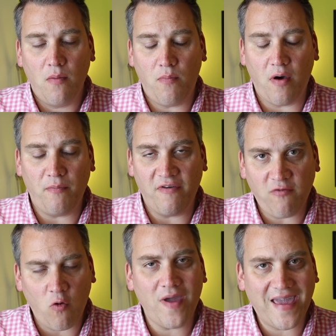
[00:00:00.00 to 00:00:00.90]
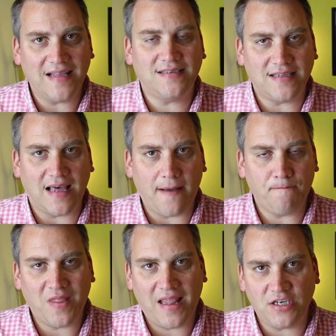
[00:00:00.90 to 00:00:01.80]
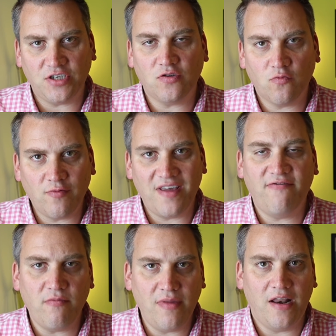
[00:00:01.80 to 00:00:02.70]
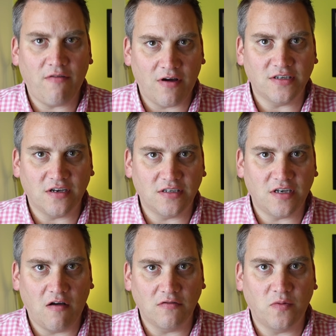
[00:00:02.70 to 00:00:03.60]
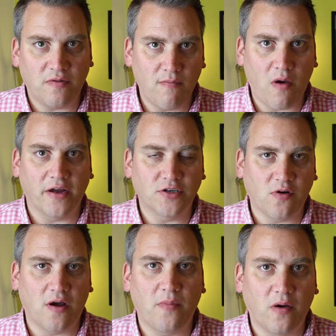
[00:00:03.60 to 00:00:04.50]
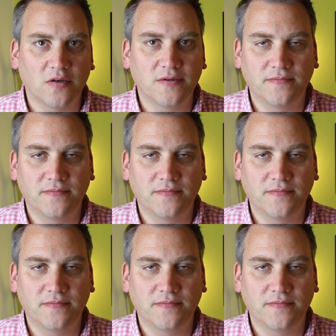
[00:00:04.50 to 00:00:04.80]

But before we get to that, let's just re-familiarise ourselves with my tripod.